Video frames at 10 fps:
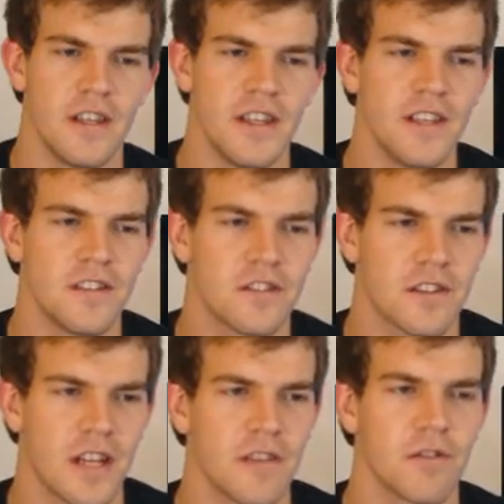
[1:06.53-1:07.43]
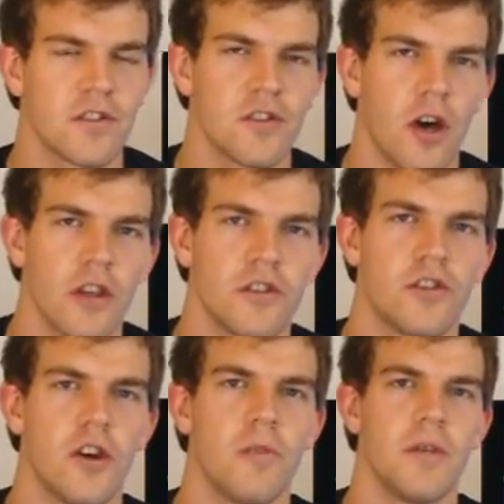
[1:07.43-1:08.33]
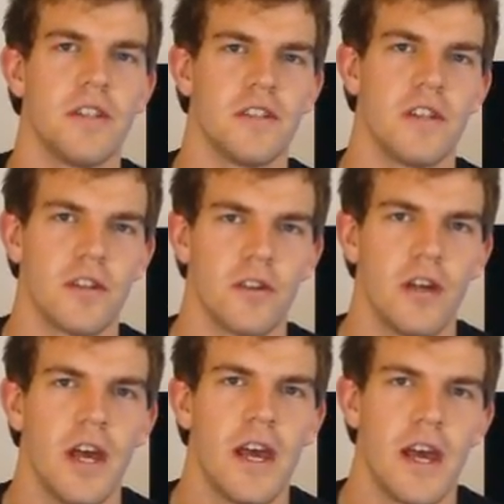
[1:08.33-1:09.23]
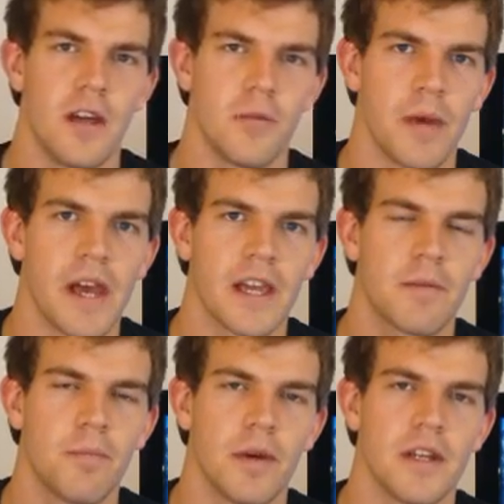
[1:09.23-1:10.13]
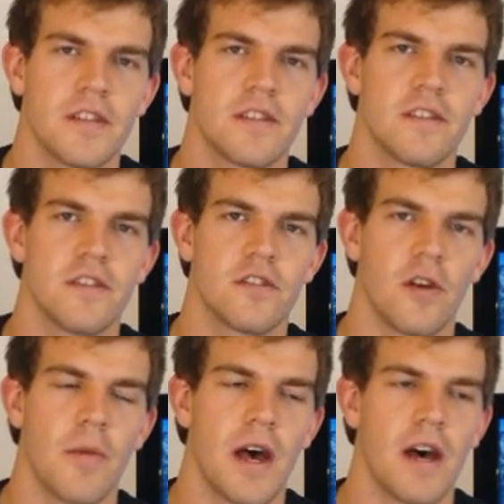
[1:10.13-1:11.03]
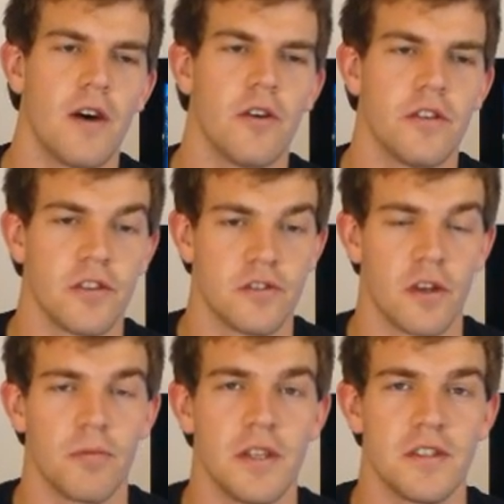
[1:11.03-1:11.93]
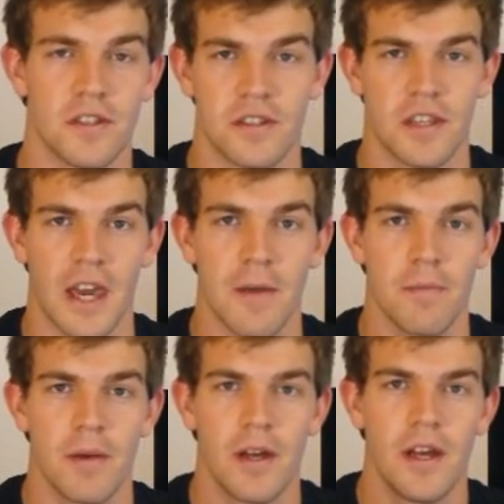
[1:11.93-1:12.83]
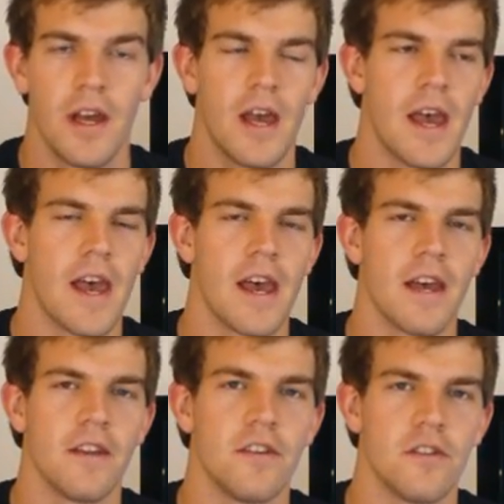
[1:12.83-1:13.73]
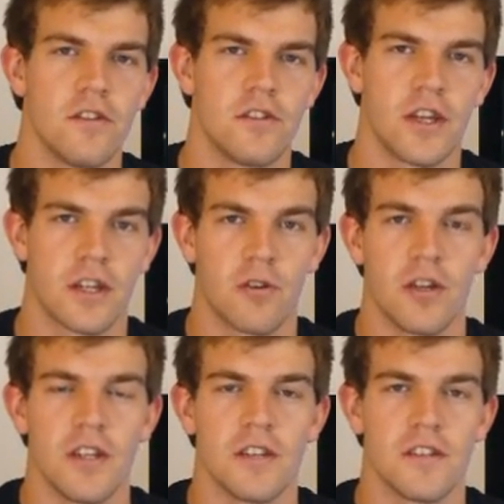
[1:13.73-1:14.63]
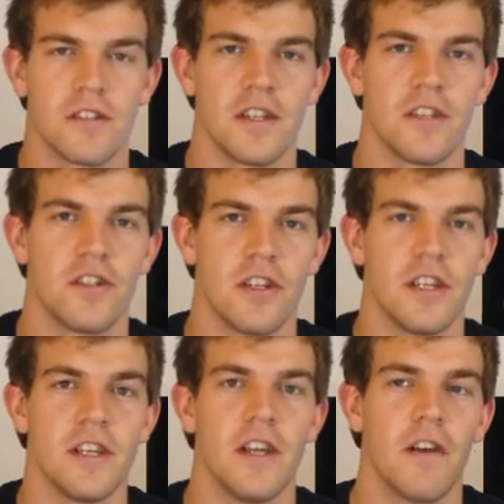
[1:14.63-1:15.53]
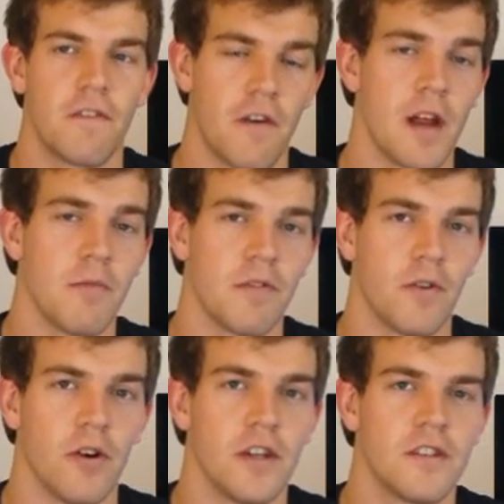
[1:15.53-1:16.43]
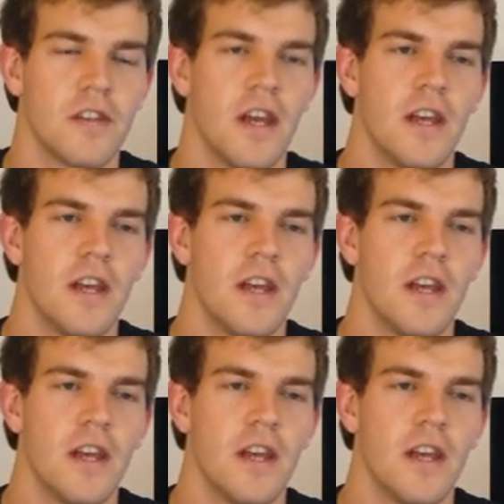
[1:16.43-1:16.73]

he's kind of the star of the show, but he's a little held back, but somehow the zombies escape and Chuck Green is essentially framed for it.